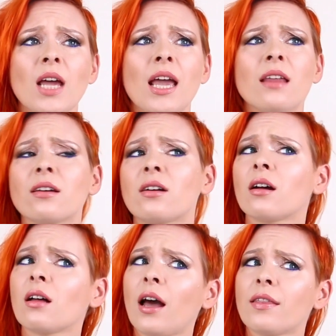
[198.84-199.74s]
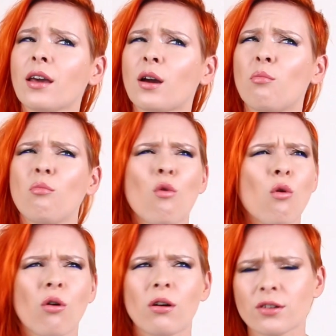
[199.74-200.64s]
And there are, I think,
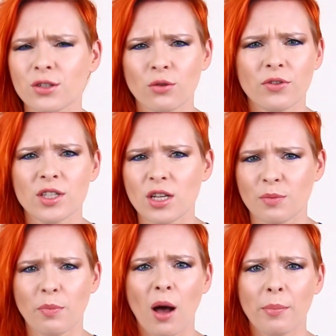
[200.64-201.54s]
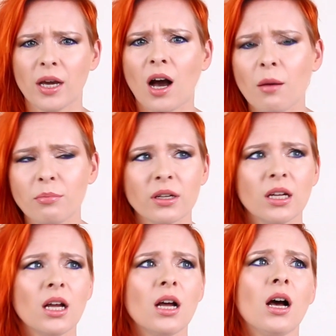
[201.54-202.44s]
more services popping up
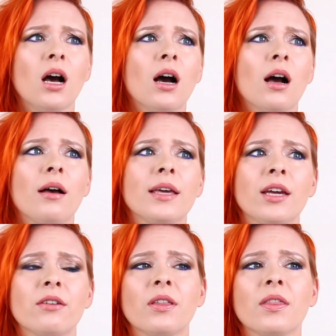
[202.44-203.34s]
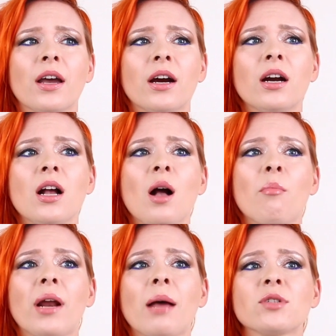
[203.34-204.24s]
here and there, but